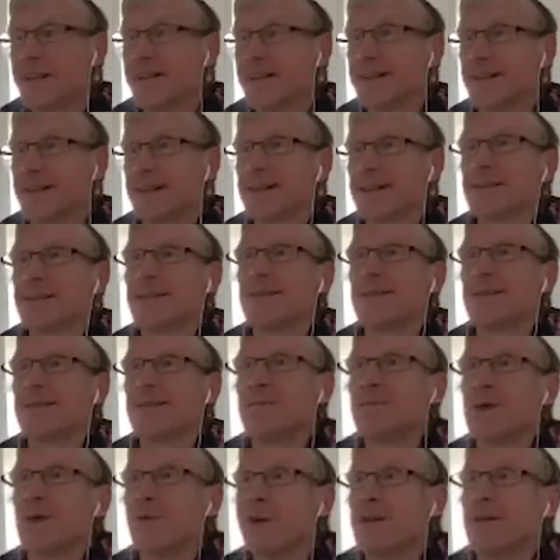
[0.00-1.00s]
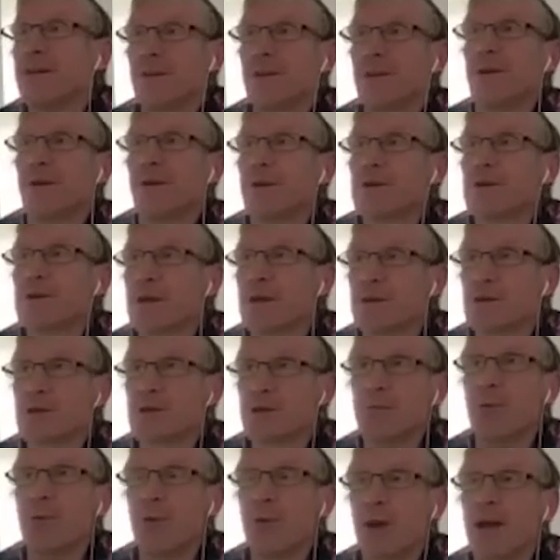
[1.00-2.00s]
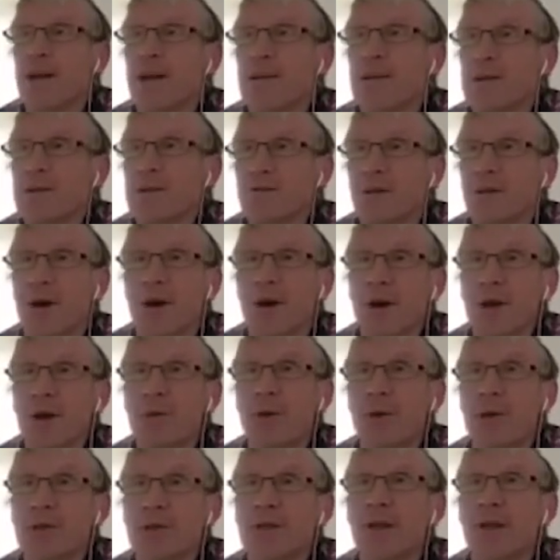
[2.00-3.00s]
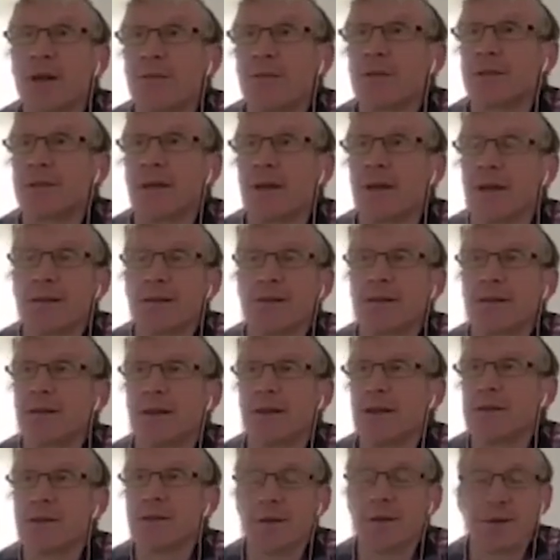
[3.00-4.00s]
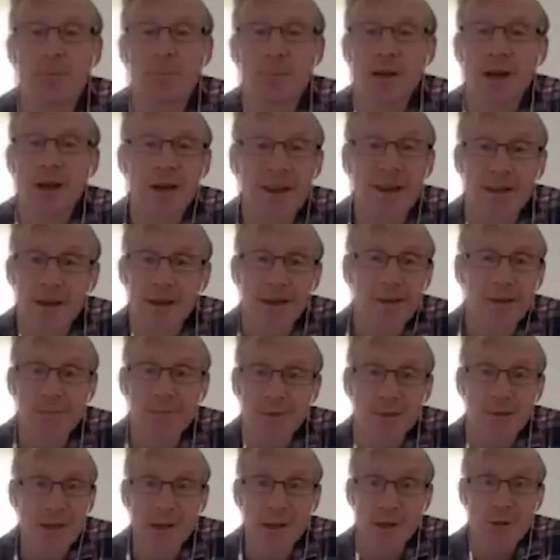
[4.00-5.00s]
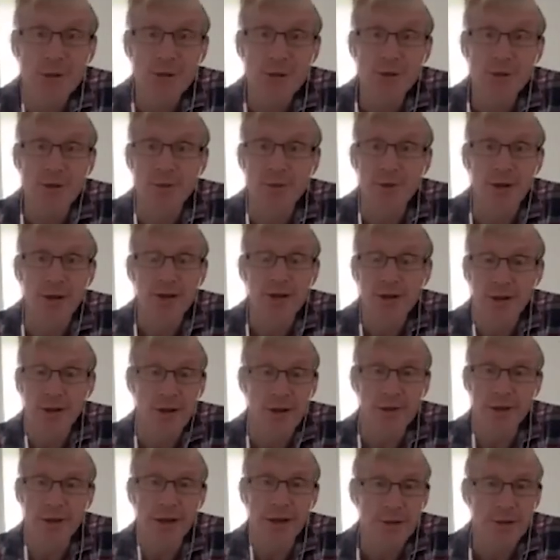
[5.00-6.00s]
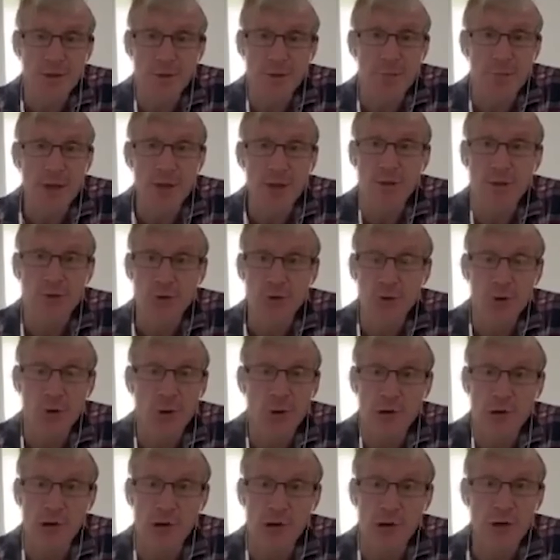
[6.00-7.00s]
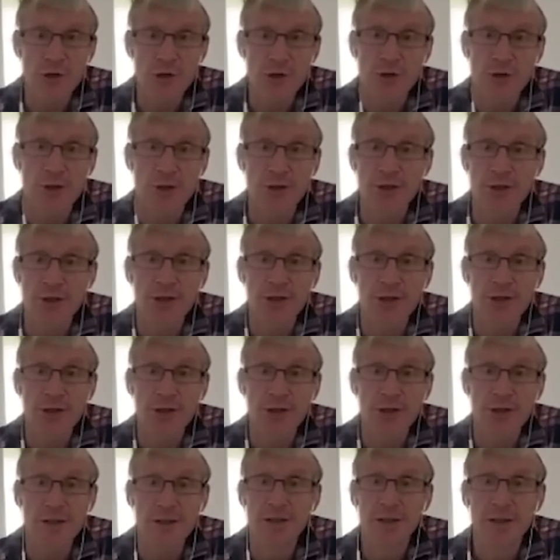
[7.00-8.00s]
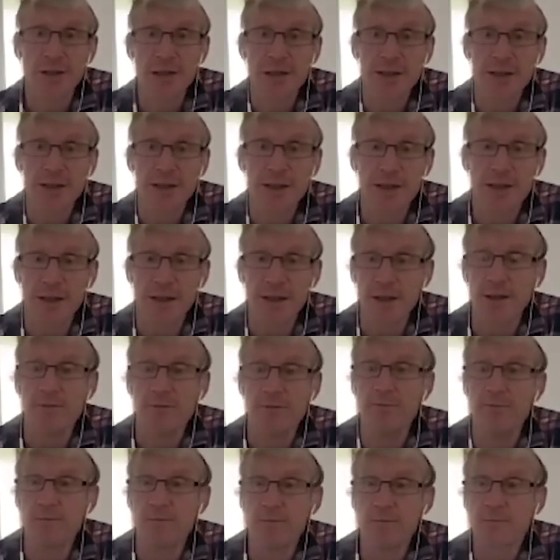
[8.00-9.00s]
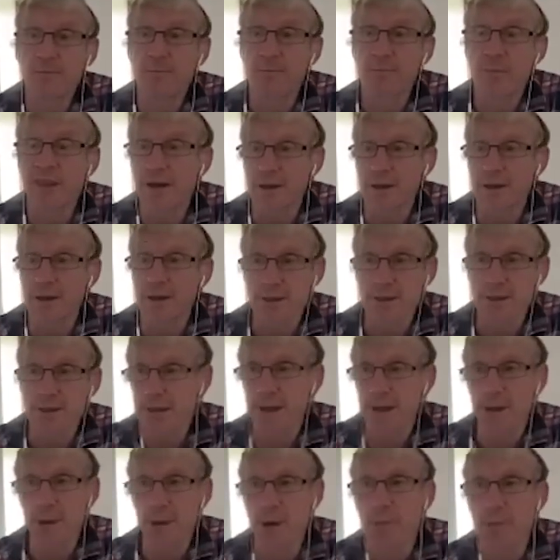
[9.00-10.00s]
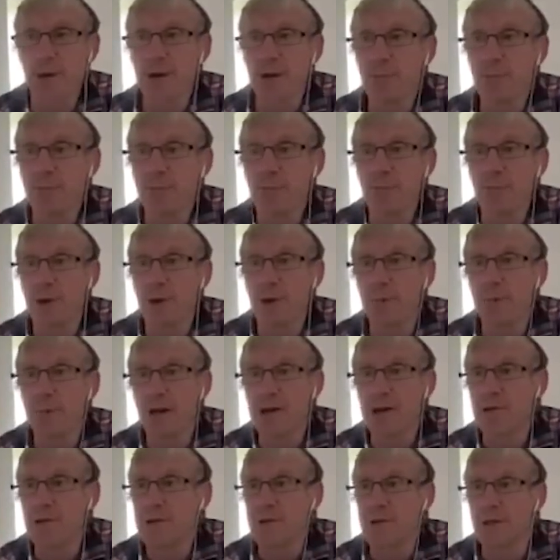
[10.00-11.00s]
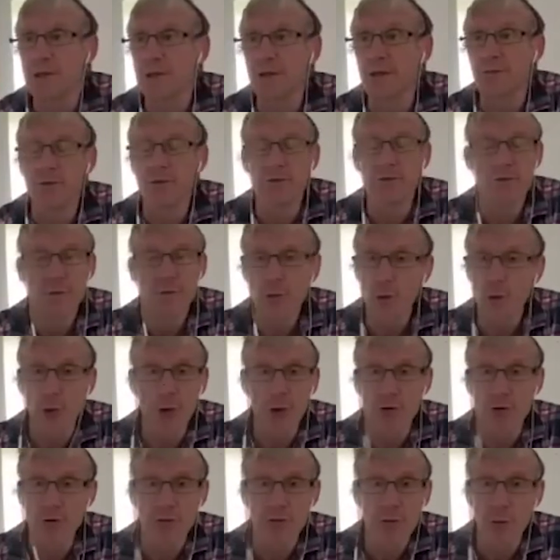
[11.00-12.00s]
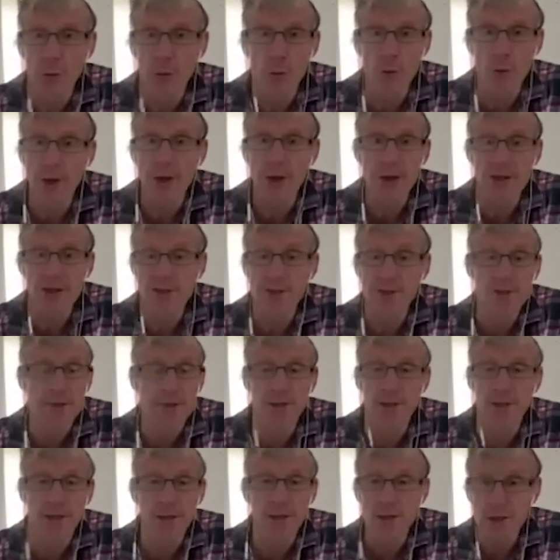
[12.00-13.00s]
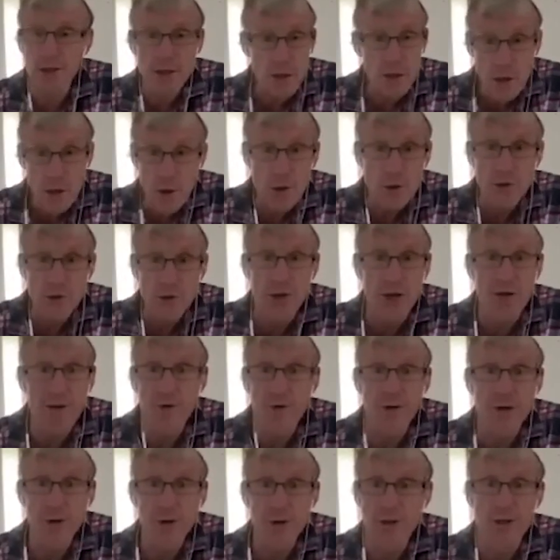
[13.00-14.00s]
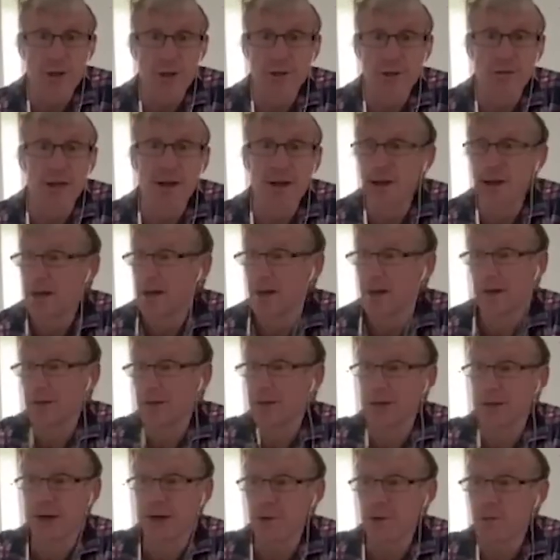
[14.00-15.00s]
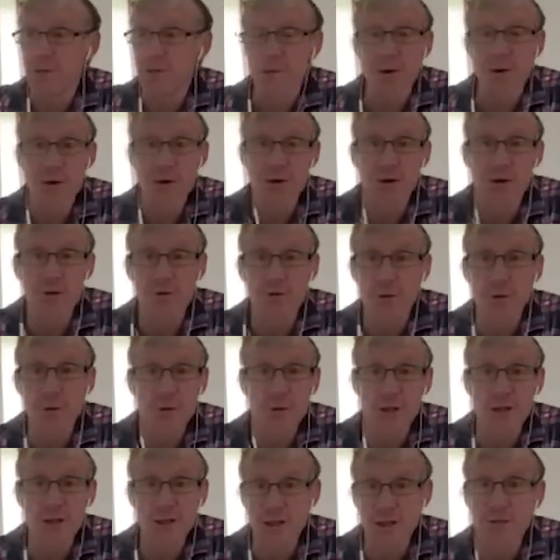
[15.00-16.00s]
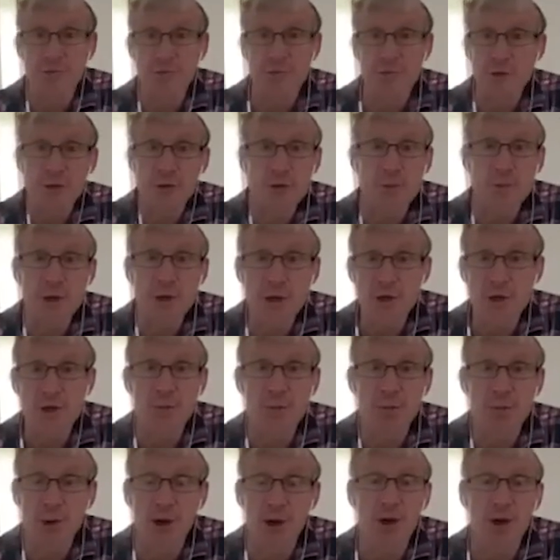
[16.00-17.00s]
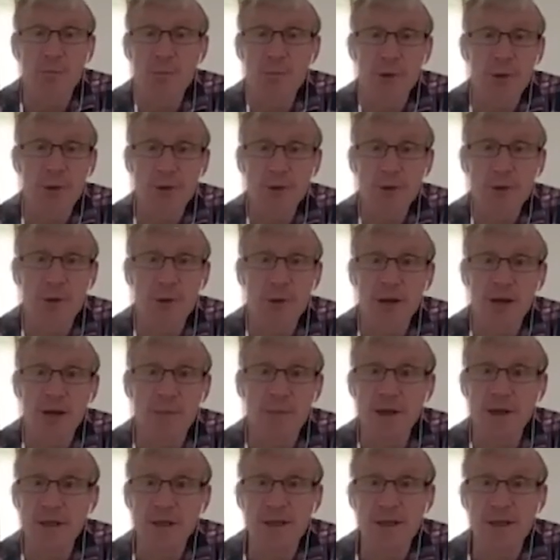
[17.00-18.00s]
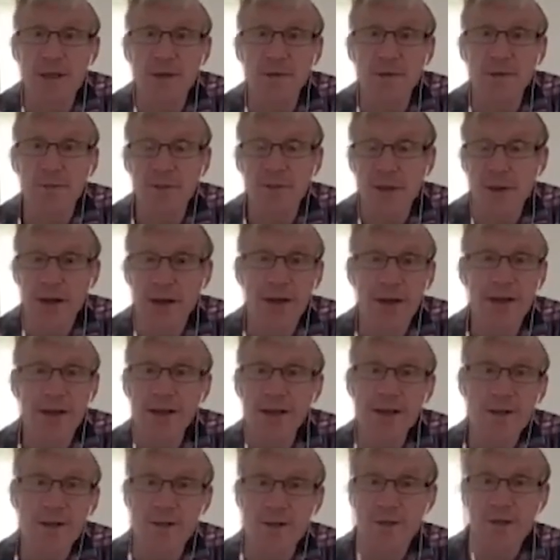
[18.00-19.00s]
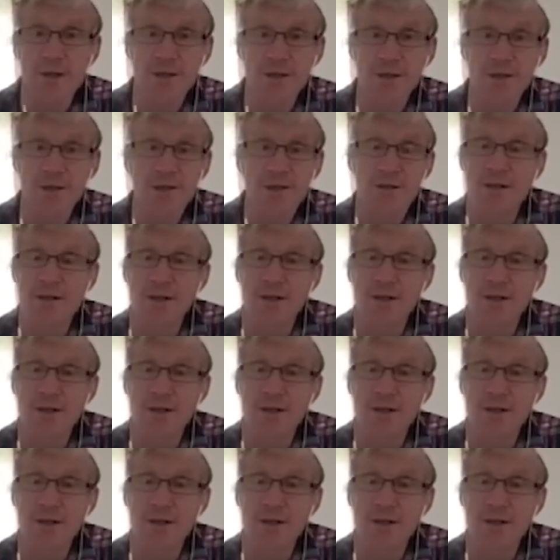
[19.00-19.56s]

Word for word: But when you've got such small areas of high quality habitat, it'd be unthinkable to lose them. And I can think of some bits of chalk grassland, actually near where my parents live, full of orchids and huge diversity of, I don't know, 30 or 40 different species of plant per square meter. And it's